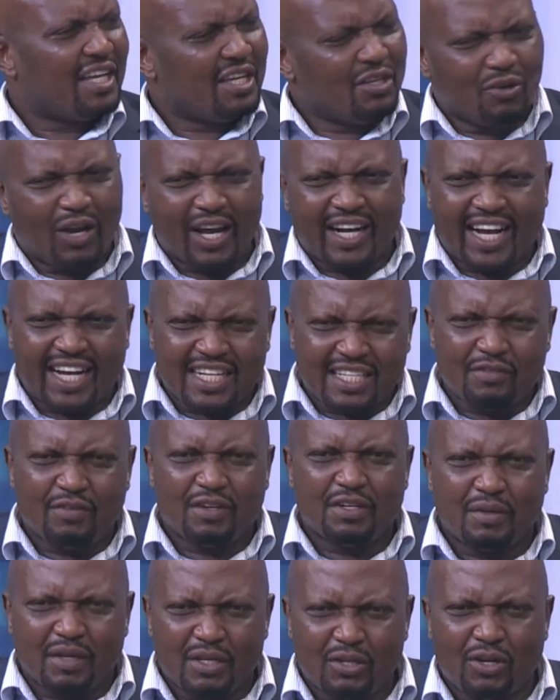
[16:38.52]
You know, I can't
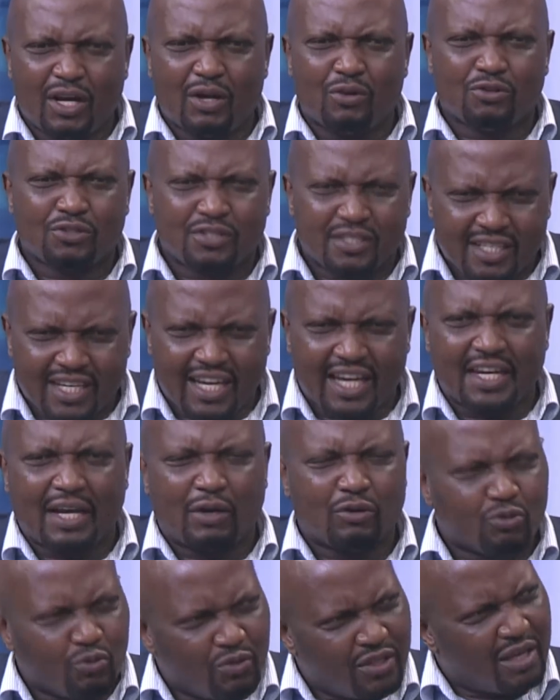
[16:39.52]
even, you know, I was there and I
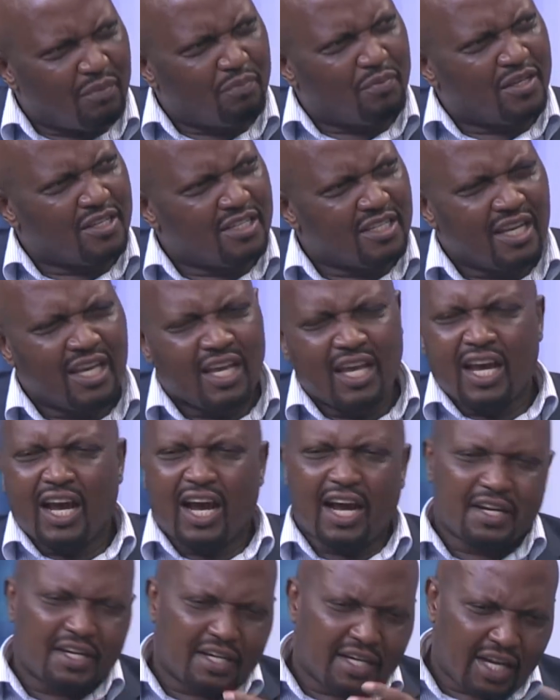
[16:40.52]
was with MPs
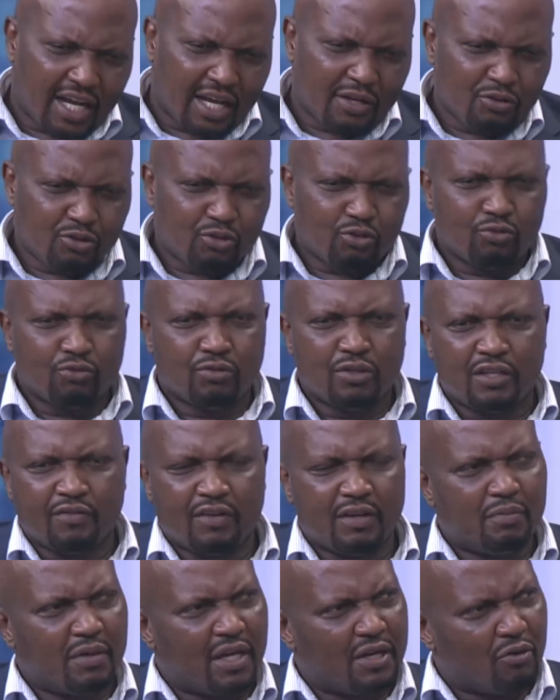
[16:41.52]
and I used to
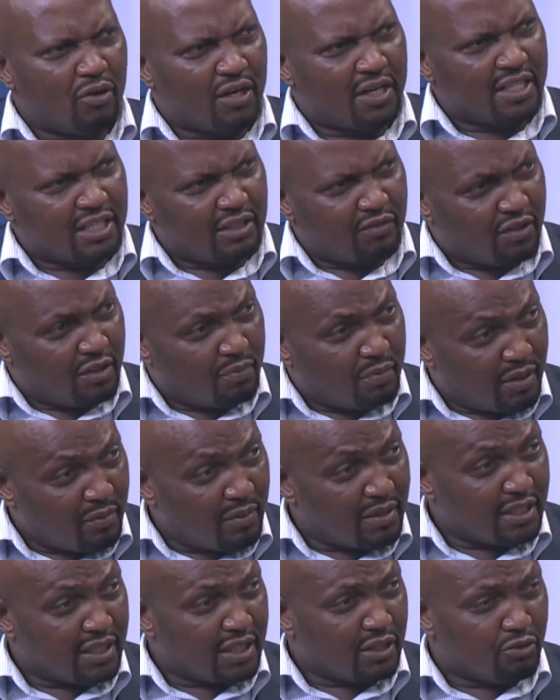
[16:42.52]
even be an organizer for the
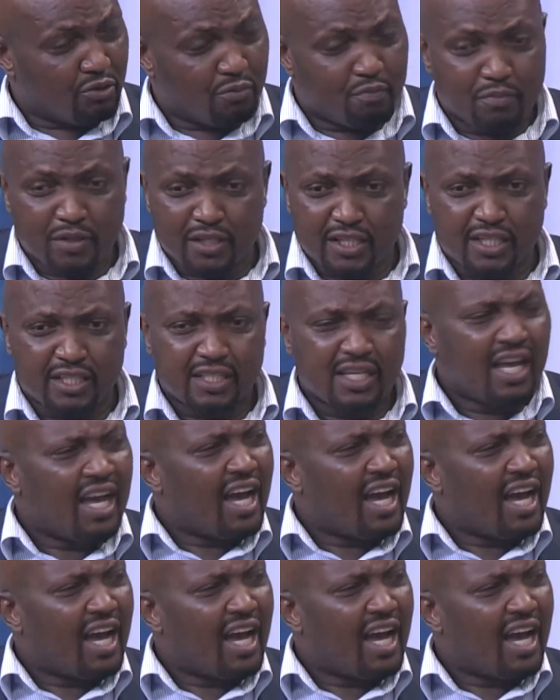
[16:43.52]
parliamentary group meetings.